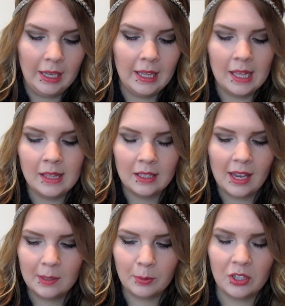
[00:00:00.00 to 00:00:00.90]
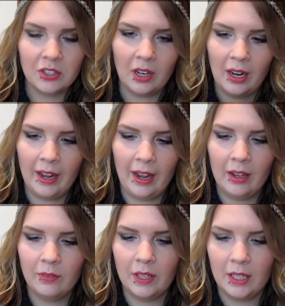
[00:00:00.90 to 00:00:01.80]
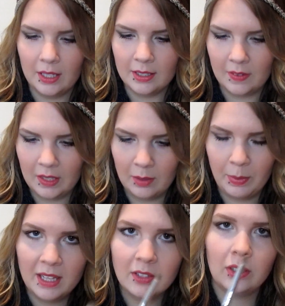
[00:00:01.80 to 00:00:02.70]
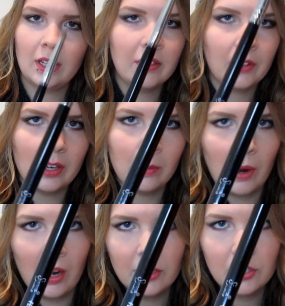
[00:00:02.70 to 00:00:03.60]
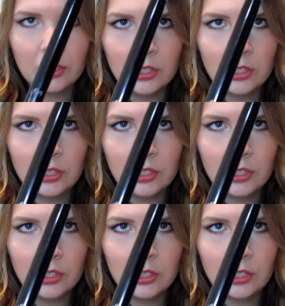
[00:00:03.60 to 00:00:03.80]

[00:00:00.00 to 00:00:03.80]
And the last brush that I have is the pencil E30 brush.